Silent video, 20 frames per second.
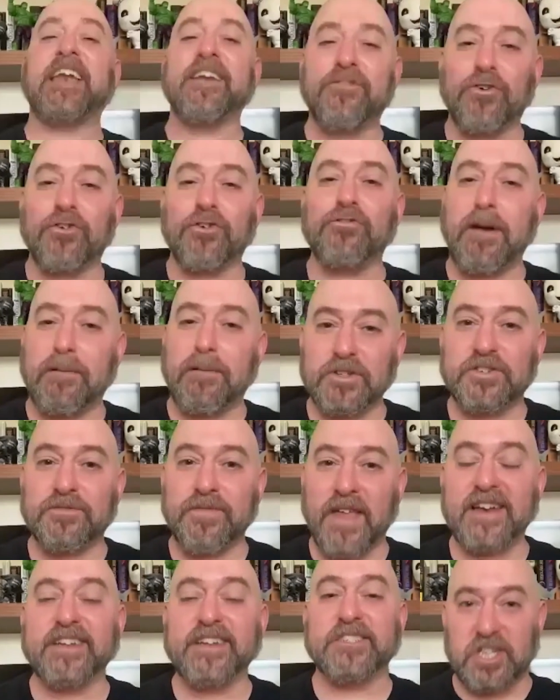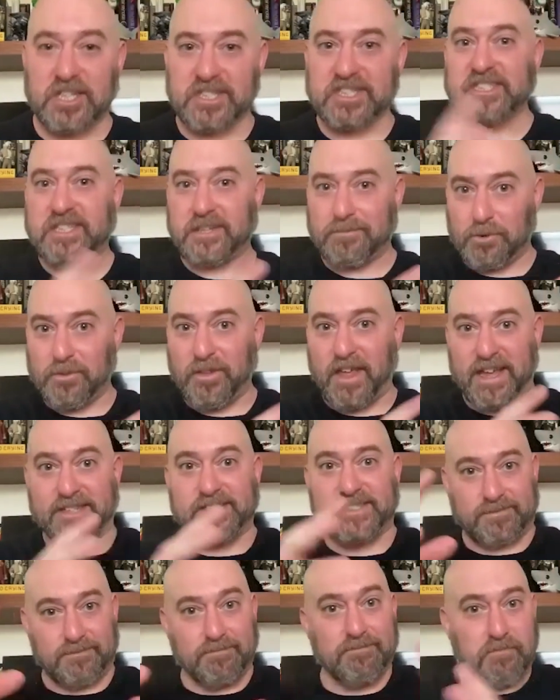that everyone remembers from that is Justin
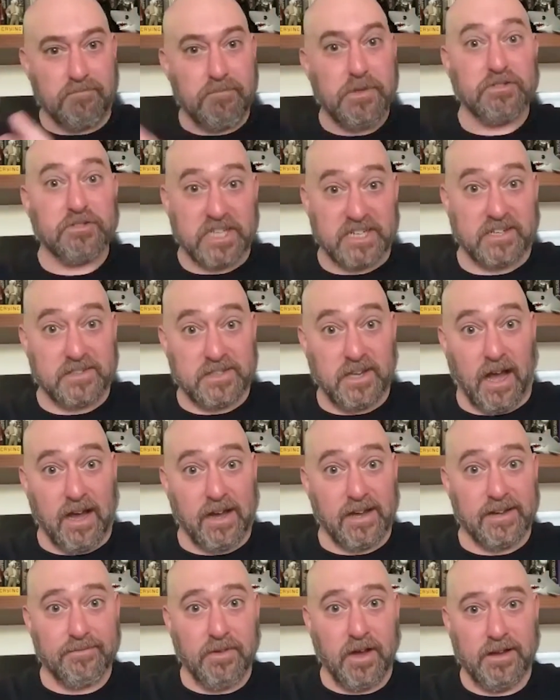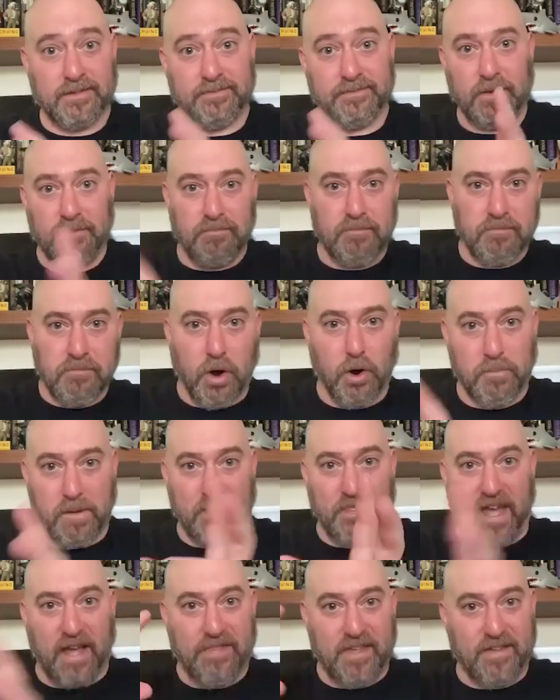Timberlake's music
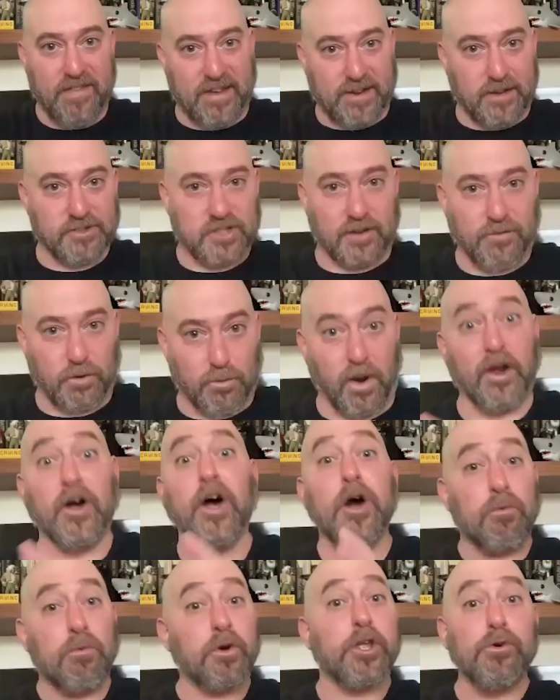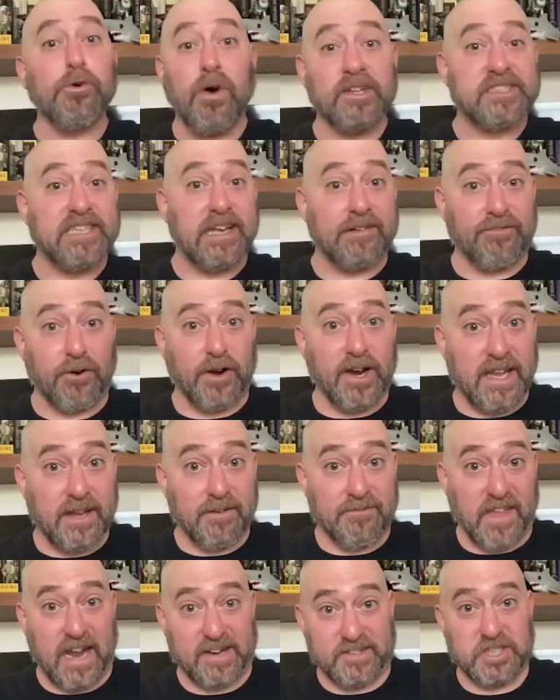moment that goes on for a while. Were you on set for any
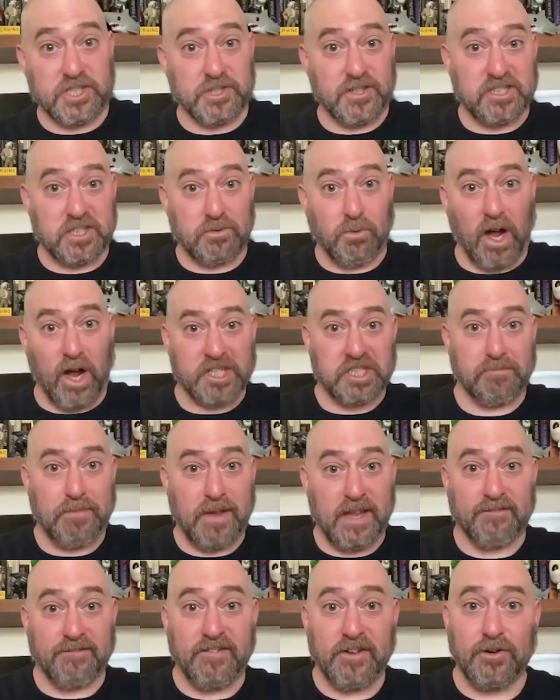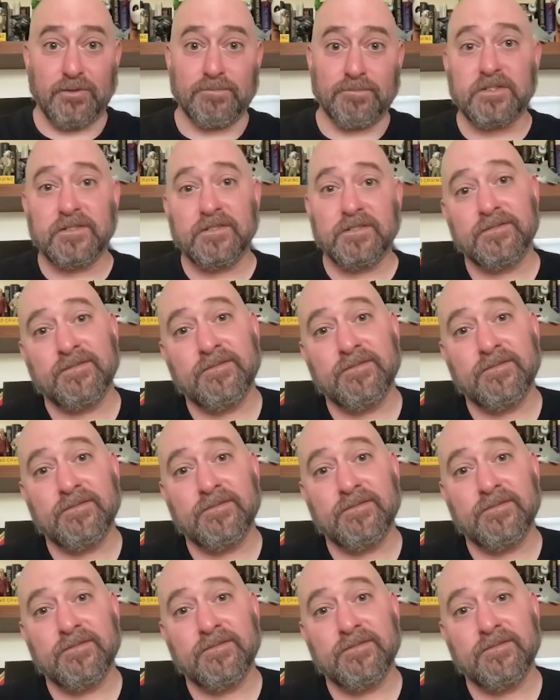of that? Did you get to watch it being filmed?